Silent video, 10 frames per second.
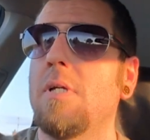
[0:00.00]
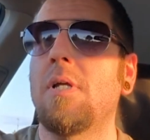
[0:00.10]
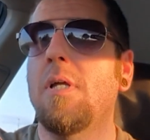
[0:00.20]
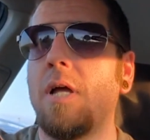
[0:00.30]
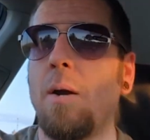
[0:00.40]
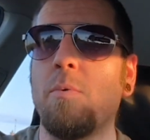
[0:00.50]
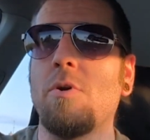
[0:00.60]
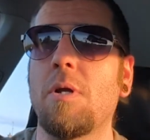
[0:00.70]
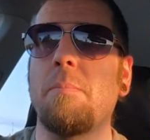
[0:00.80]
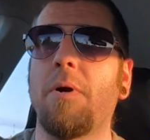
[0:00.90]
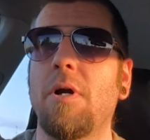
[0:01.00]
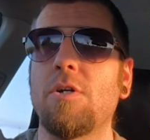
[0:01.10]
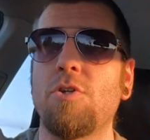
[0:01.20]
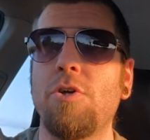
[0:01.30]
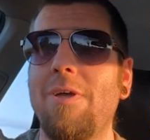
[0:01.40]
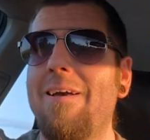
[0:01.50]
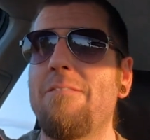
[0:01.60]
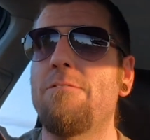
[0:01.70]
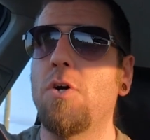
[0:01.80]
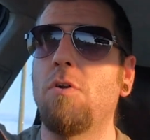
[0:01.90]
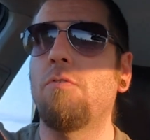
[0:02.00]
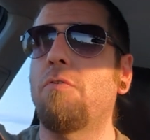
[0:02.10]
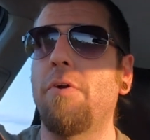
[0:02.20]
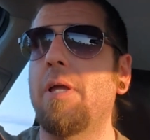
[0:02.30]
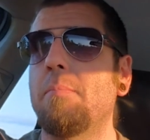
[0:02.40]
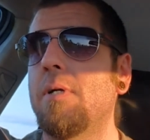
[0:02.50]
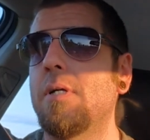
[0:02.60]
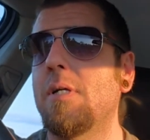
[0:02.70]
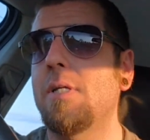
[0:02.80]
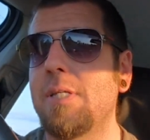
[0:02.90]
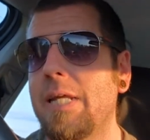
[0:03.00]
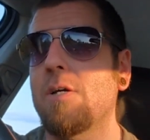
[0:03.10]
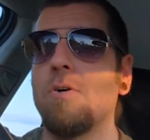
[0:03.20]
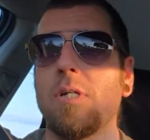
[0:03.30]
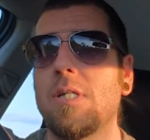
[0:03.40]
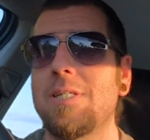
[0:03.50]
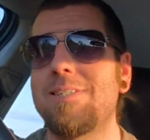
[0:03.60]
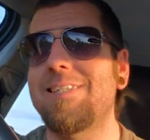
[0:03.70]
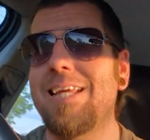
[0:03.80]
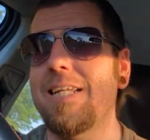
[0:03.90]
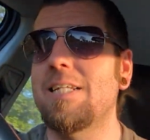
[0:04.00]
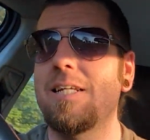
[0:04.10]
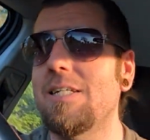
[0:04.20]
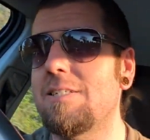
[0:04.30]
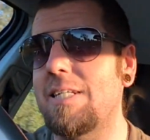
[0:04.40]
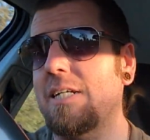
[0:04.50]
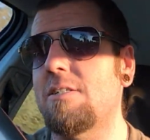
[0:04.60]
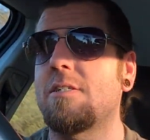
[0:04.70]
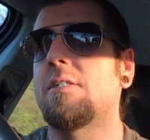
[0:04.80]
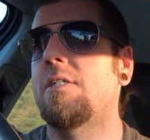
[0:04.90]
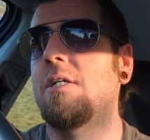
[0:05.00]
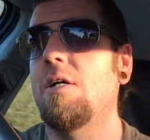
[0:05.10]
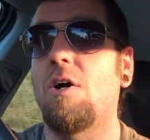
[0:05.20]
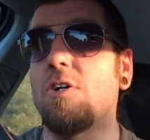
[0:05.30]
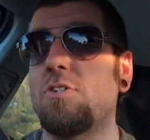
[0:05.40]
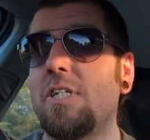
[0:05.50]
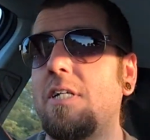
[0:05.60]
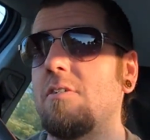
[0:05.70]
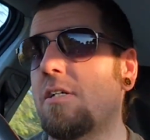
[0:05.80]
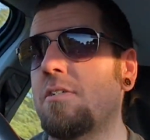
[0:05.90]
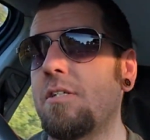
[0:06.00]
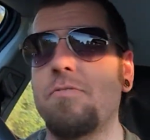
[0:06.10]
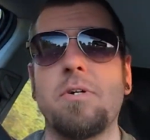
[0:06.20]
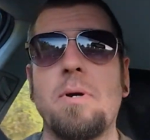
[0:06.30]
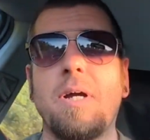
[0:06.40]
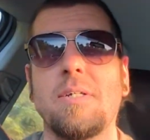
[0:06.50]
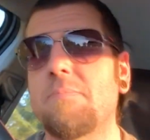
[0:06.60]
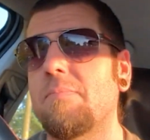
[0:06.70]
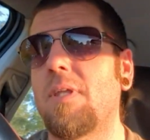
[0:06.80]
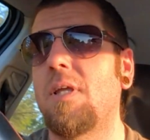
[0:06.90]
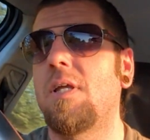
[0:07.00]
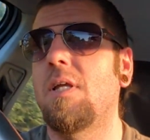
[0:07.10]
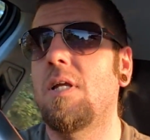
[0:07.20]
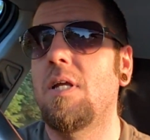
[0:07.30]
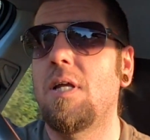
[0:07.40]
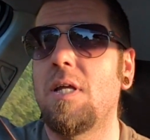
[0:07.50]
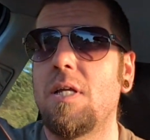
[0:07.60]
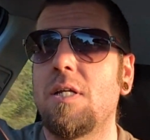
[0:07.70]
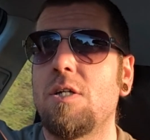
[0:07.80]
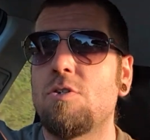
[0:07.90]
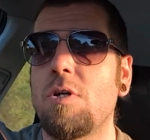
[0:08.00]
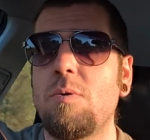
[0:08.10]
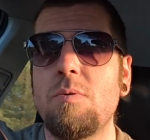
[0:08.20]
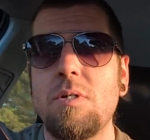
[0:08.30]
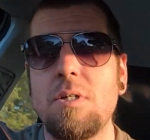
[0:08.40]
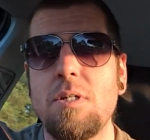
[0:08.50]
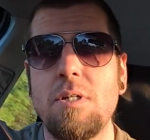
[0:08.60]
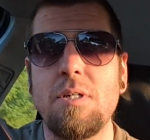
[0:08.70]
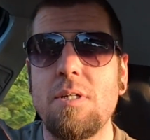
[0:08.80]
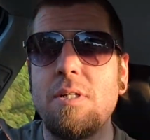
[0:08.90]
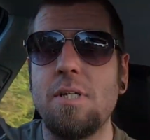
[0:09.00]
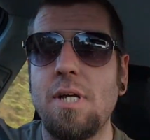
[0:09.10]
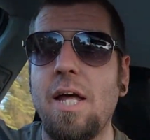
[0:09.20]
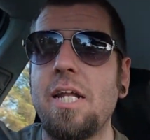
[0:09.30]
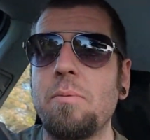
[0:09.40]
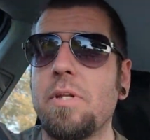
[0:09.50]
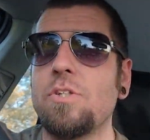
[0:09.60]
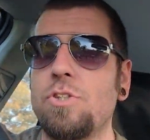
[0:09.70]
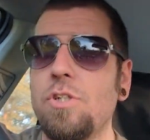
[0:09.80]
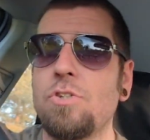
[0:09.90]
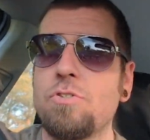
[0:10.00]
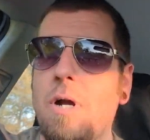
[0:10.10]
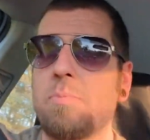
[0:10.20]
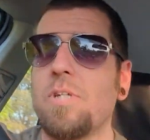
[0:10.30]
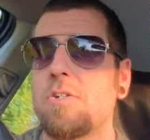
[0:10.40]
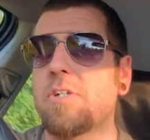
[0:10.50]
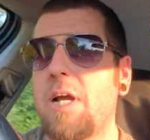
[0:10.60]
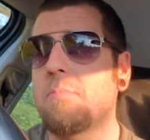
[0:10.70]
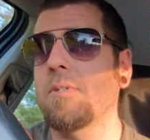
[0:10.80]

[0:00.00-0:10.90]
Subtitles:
and we're going to compare it to a full frame Nikon Z6 or C6 if you're American. So, anyone that shoots crop sensor camera,